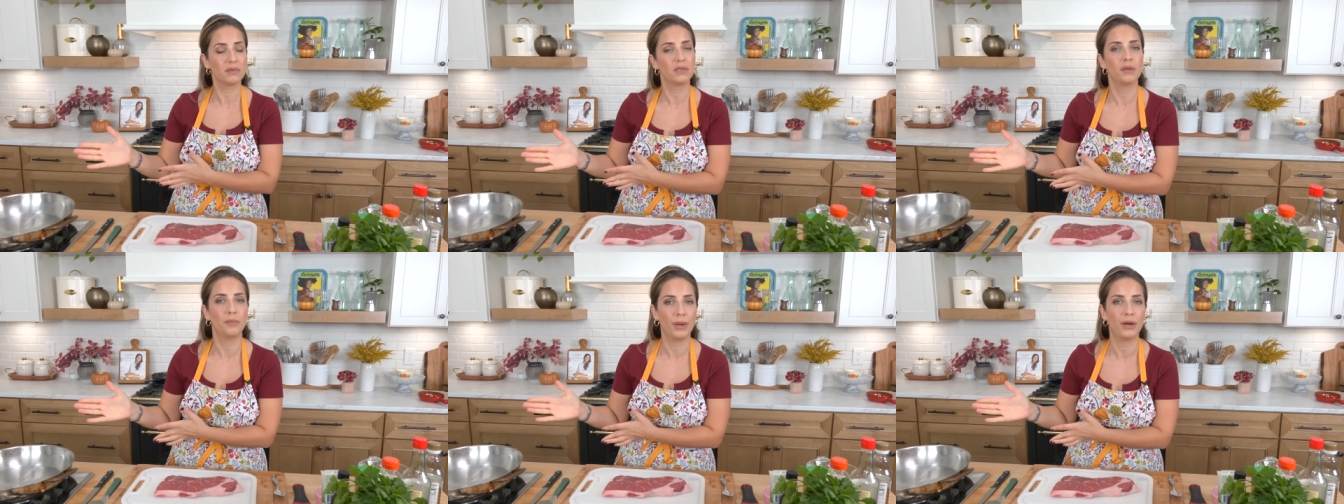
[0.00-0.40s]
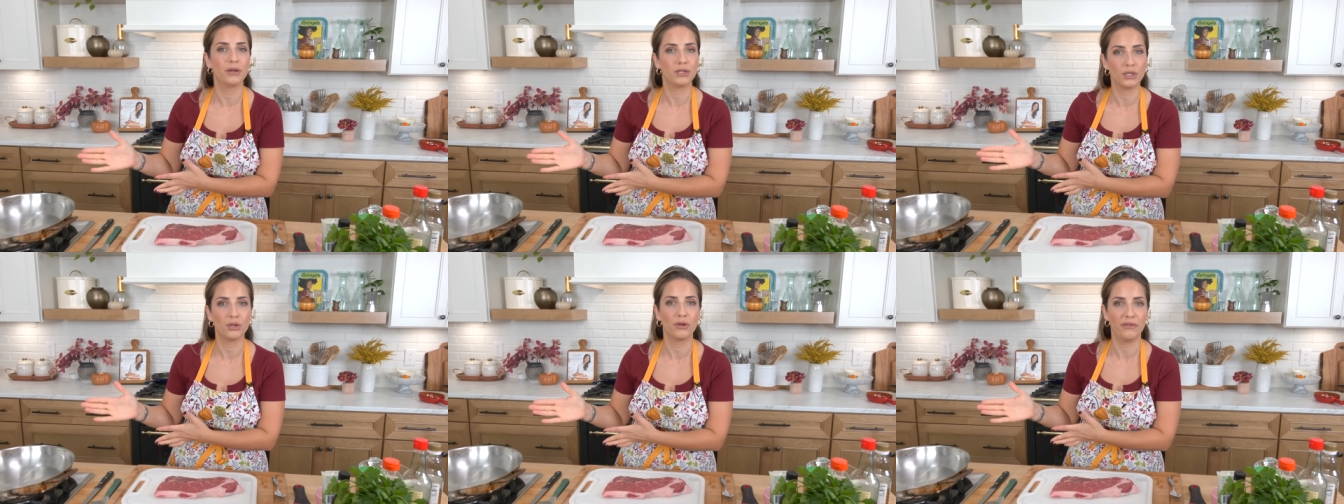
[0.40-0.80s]

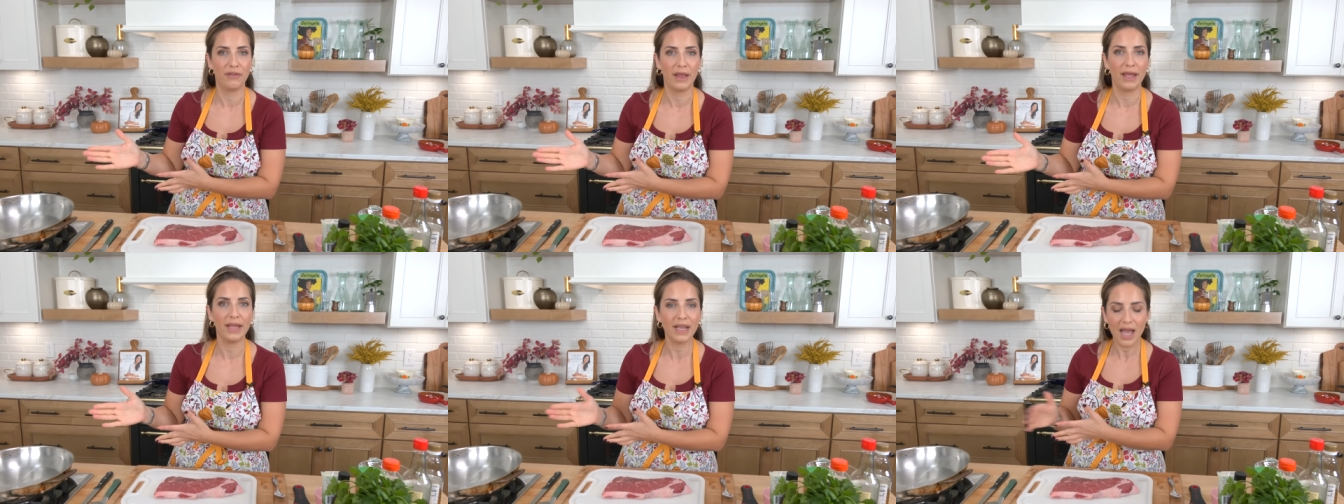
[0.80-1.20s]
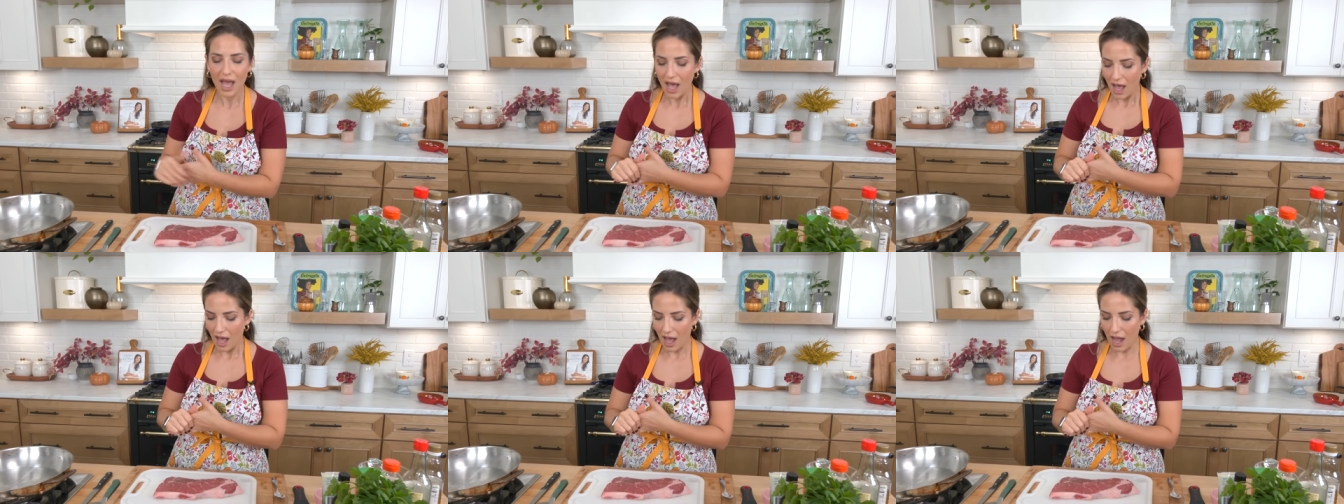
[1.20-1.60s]
compared to the flank.
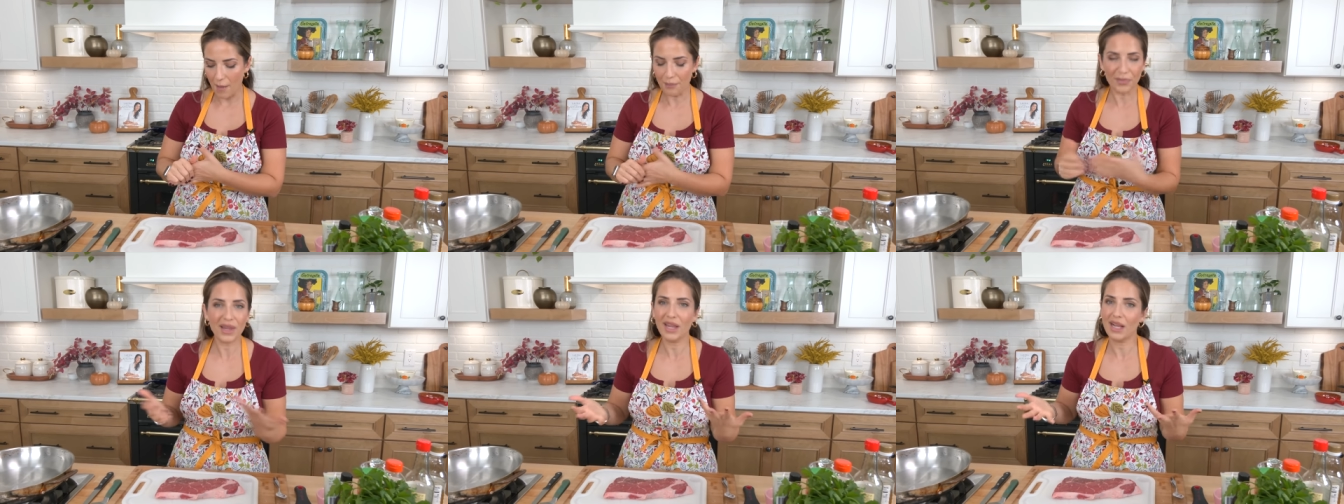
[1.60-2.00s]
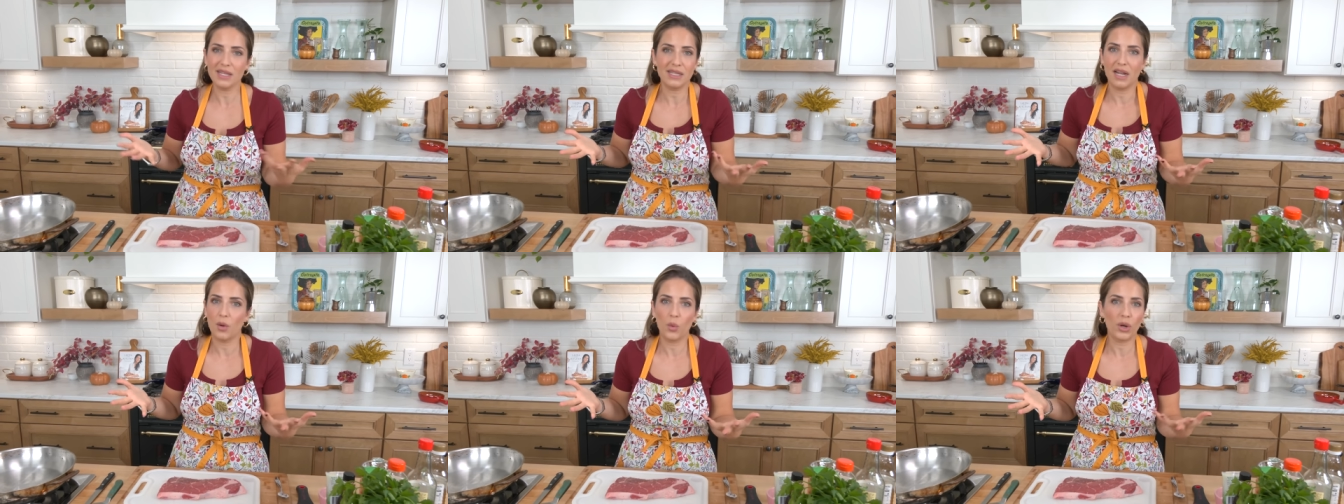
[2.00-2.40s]
Um, and like I
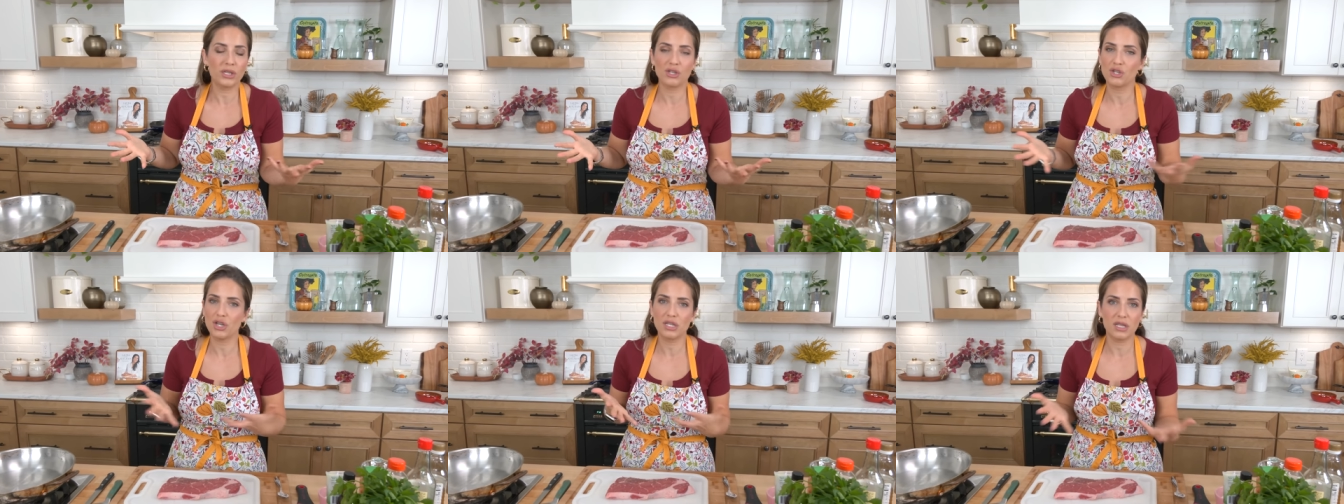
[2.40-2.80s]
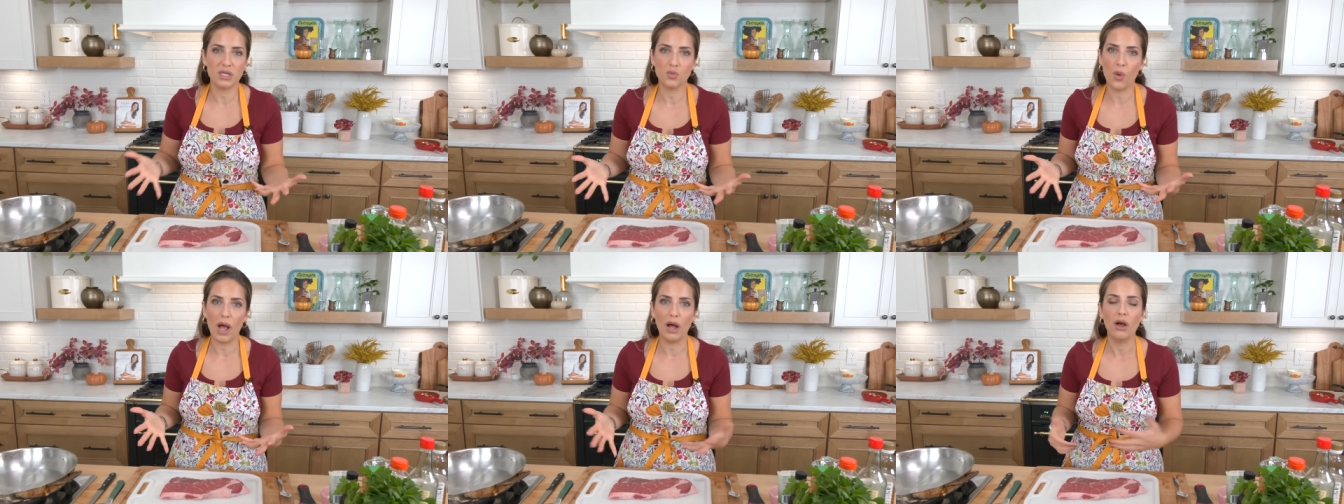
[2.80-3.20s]
said, it works just
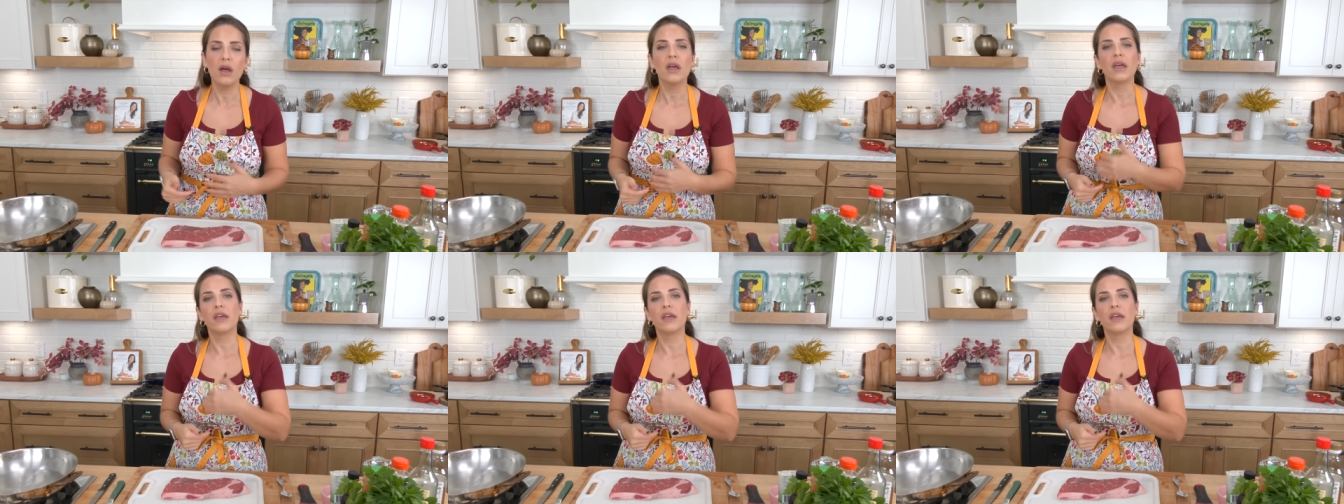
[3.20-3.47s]
as well.